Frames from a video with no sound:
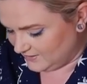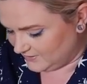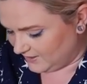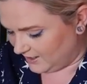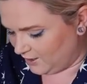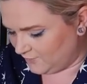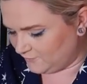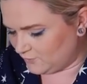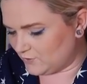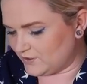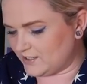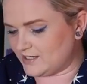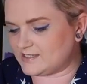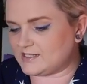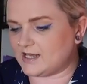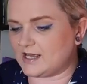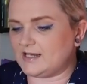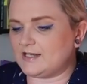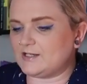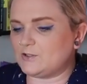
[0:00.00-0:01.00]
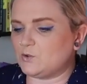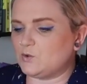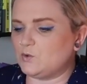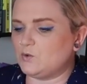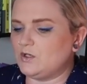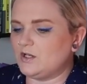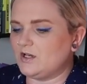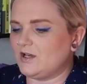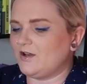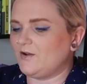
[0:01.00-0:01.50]
Then I've got these like
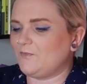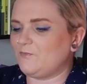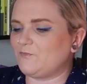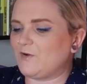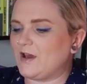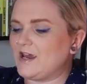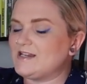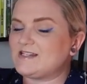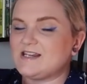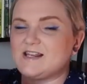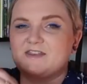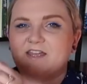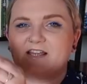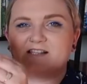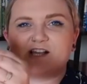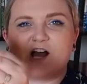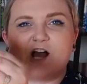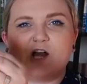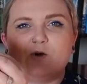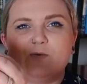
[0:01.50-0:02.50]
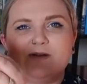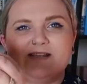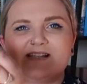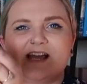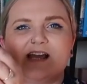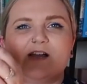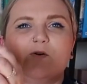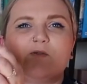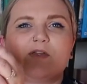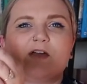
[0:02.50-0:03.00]
little reading things that I always
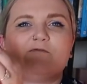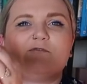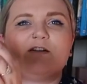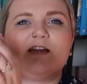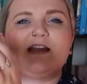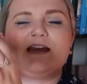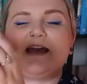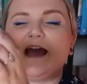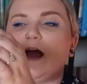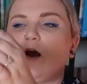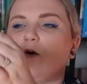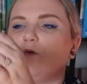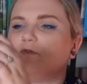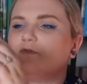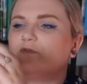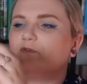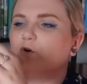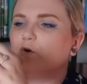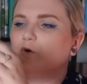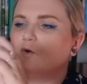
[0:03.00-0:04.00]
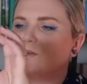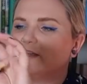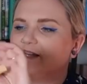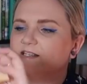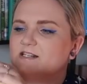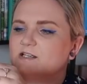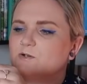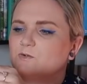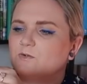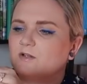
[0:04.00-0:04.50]
say, oh, they're really helpful,
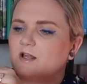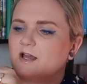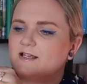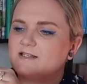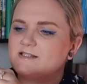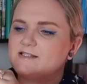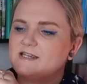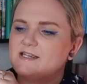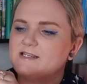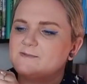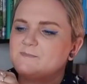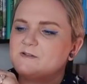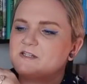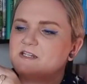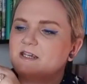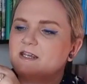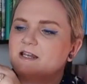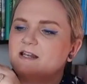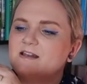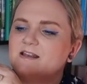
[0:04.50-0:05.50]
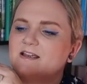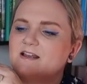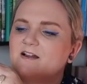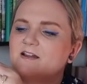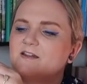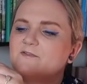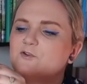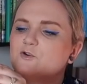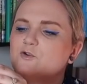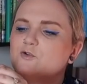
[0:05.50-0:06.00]
these little like stickies, particularly
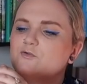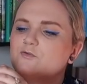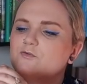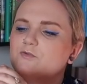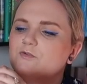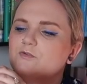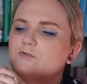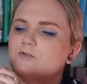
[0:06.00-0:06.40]
uh, if you're